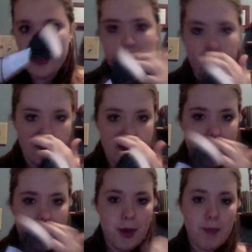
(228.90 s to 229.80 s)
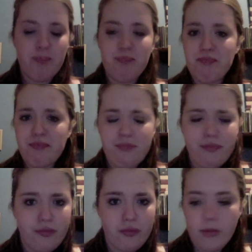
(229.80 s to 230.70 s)
looks like.
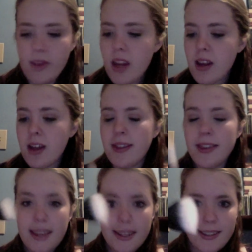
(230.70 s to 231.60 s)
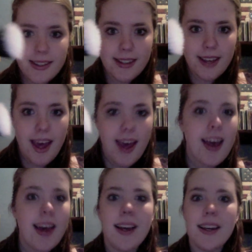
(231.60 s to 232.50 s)
This
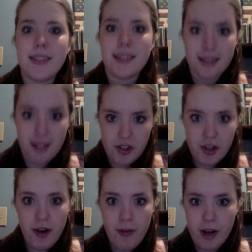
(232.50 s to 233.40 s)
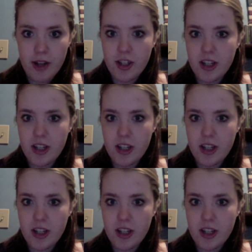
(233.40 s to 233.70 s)
is such a great brush.